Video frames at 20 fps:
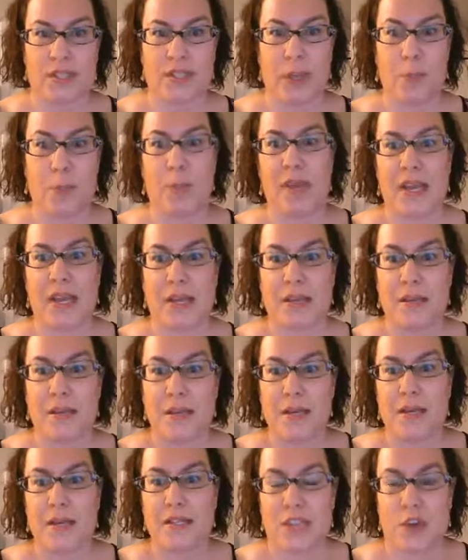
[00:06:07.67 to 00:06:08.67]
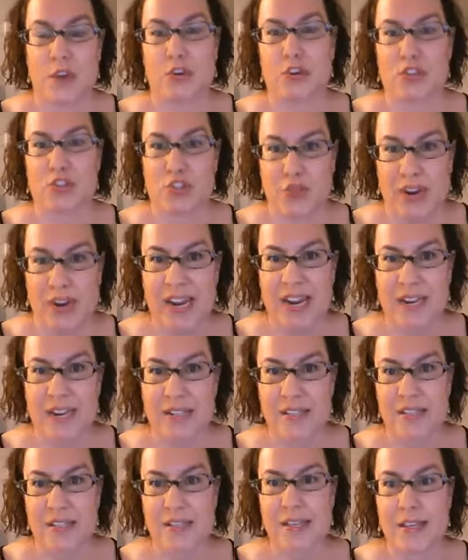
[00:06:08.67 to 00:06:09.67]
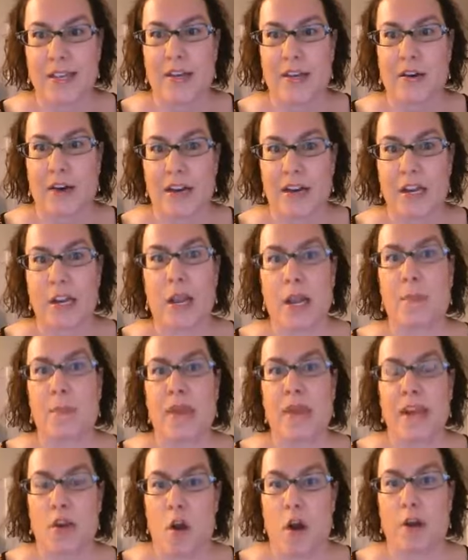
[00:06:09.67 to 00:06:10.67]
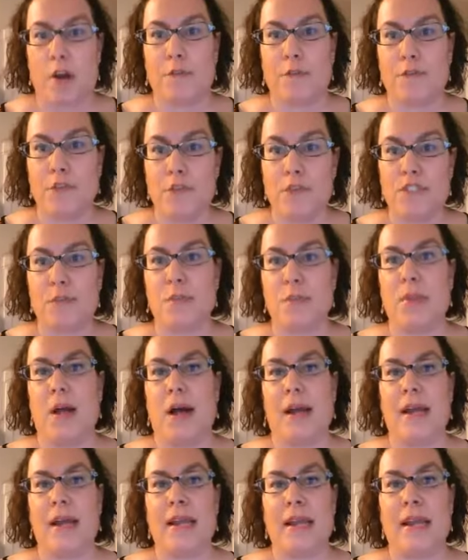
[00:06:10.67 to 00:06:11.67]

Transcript: dumping down our drains are ending up in our food supply,